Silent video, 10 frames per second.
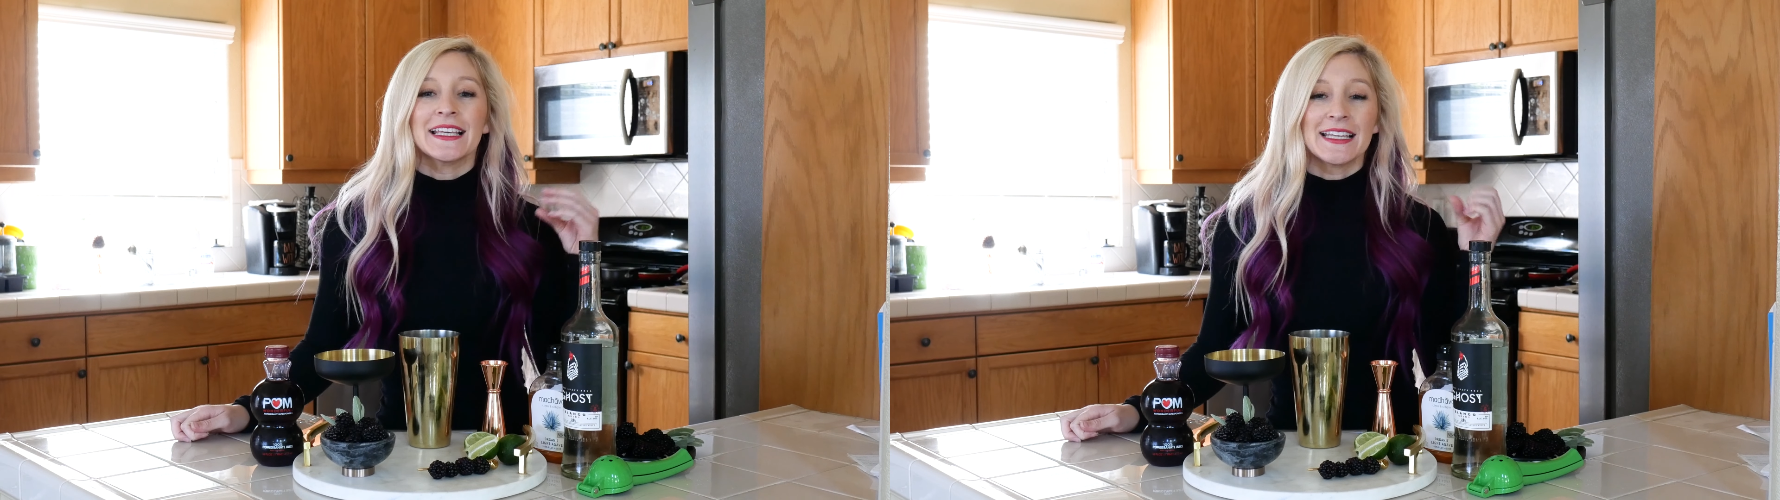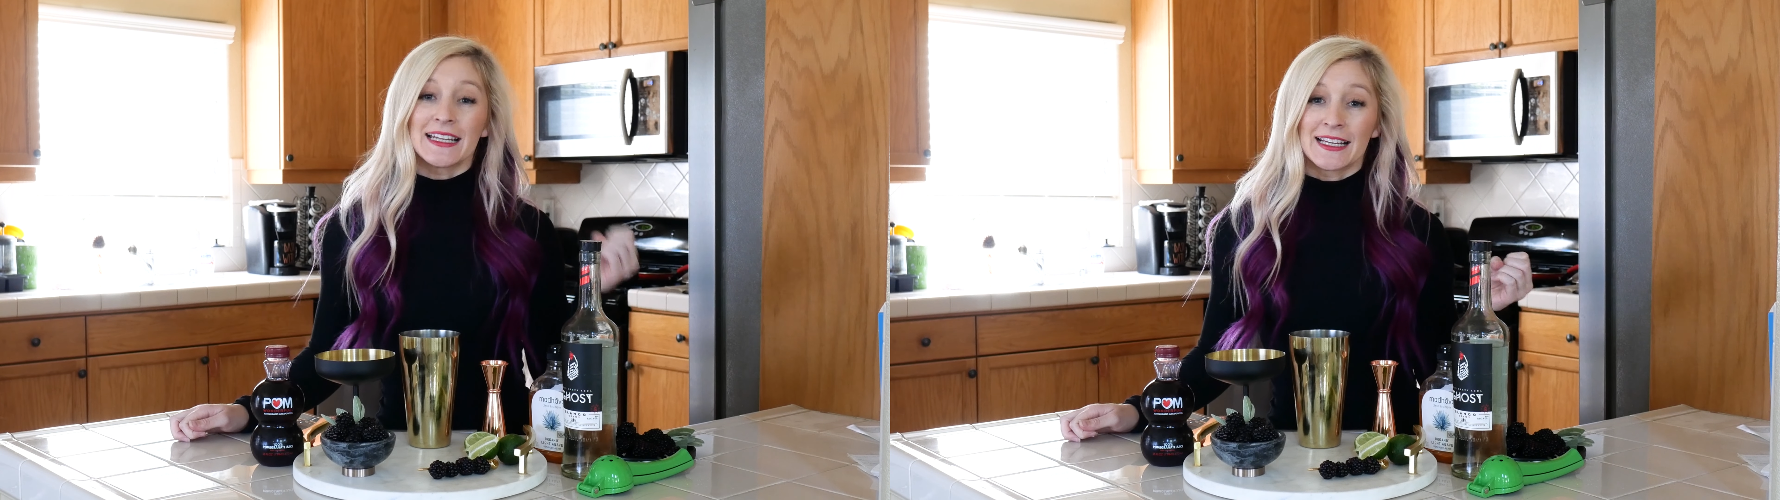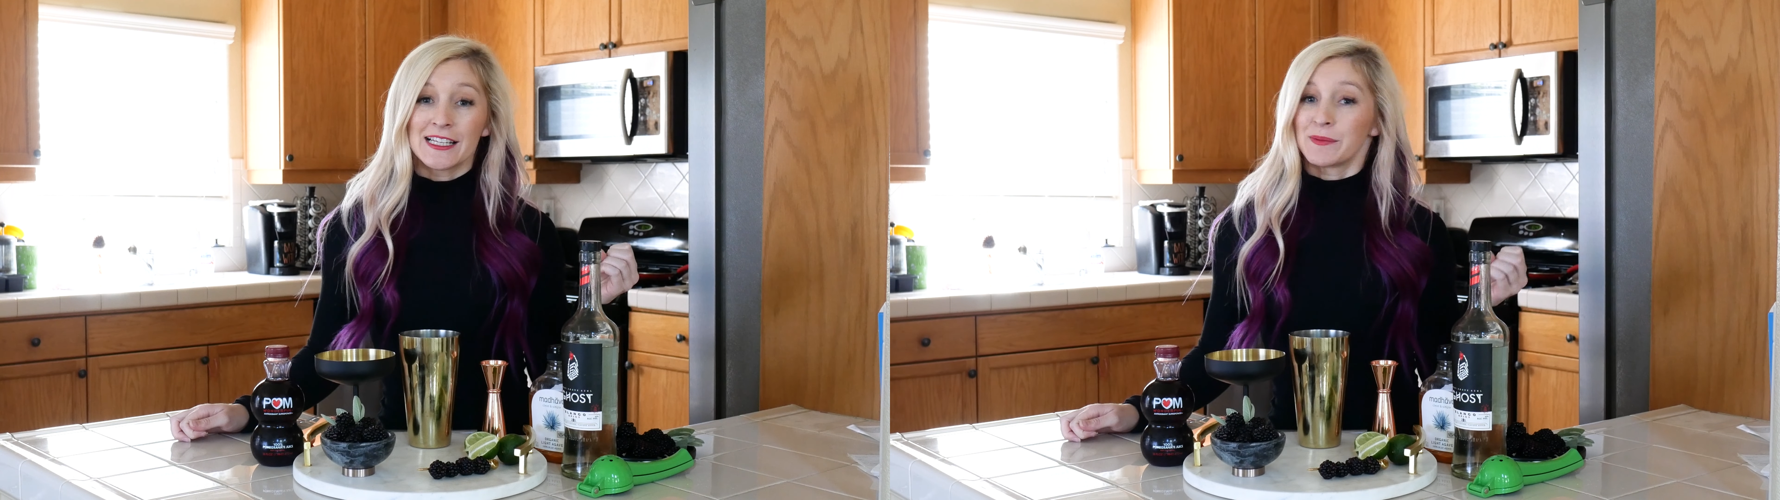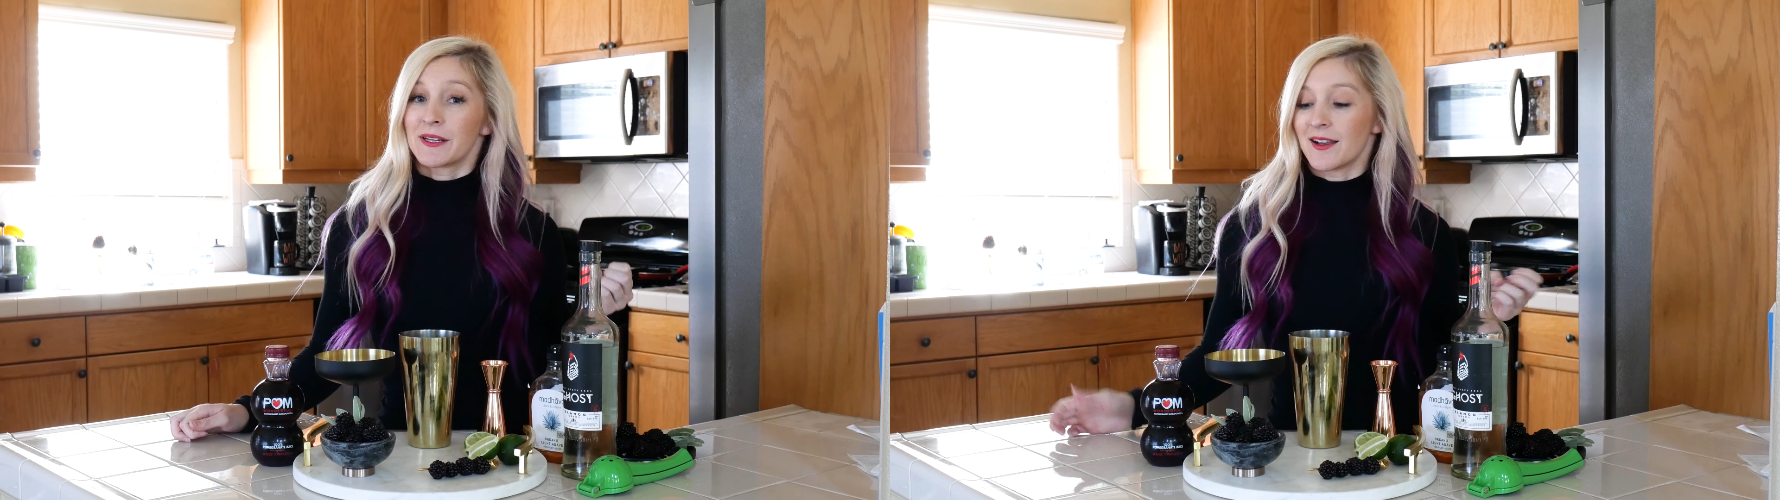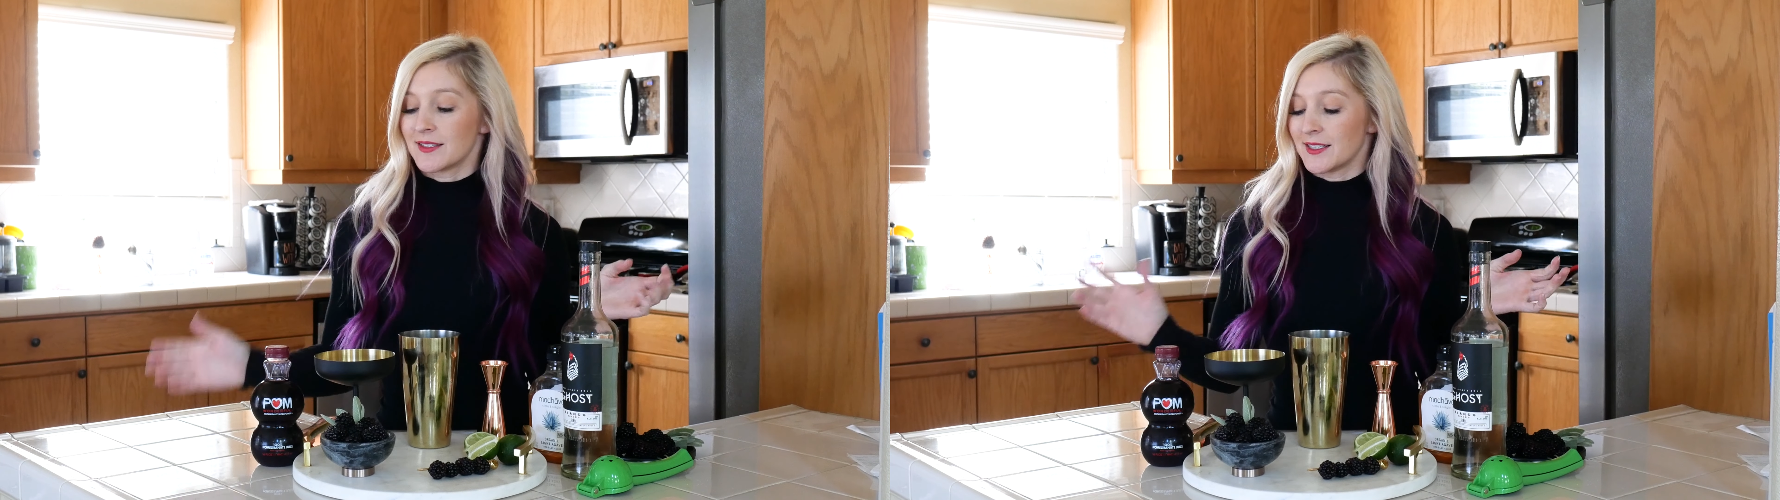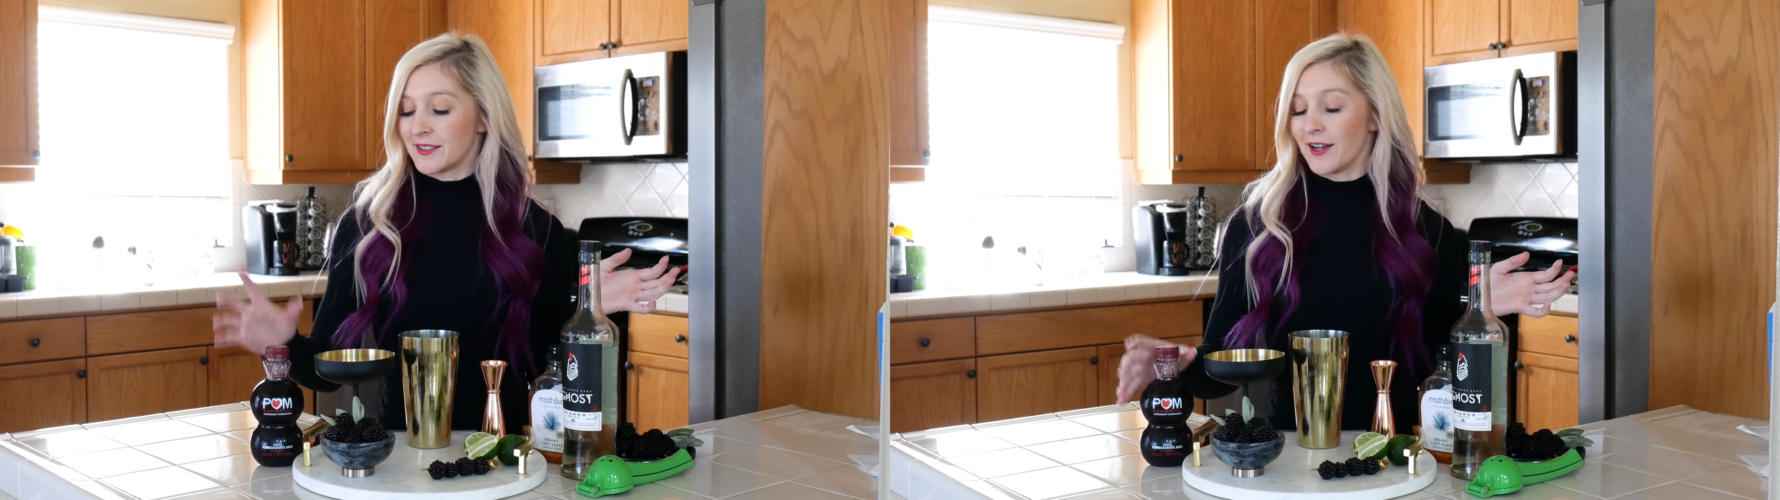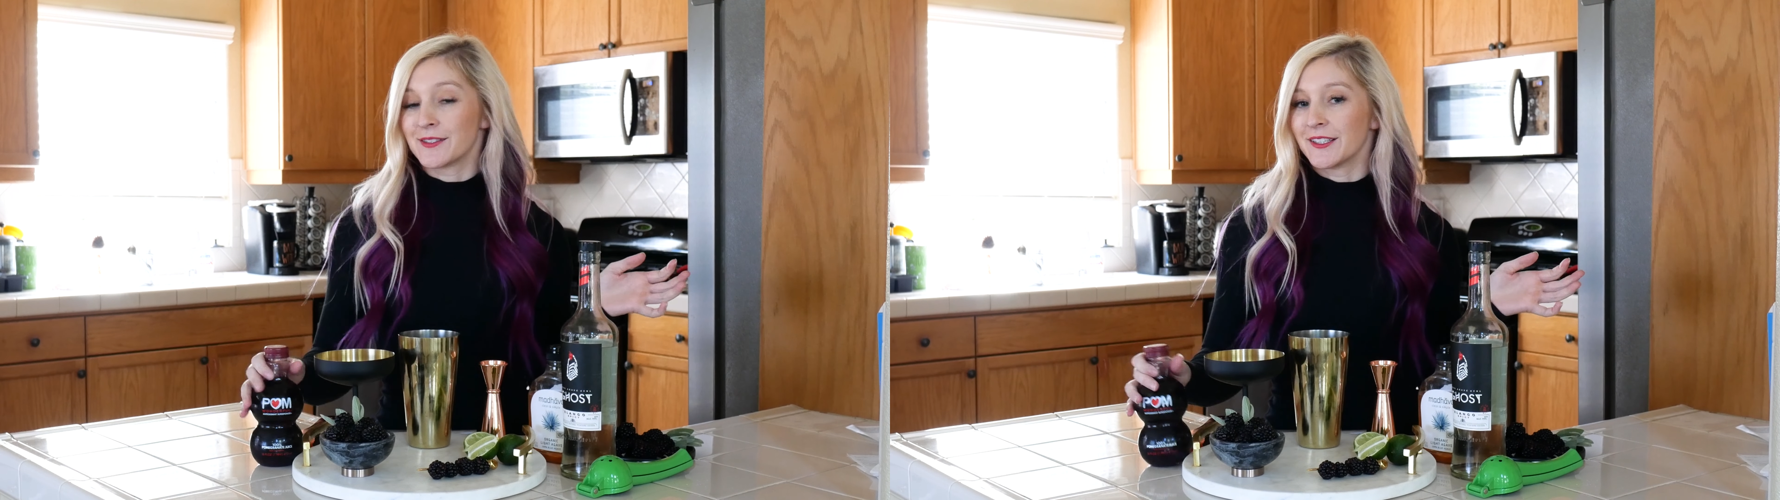It is because it does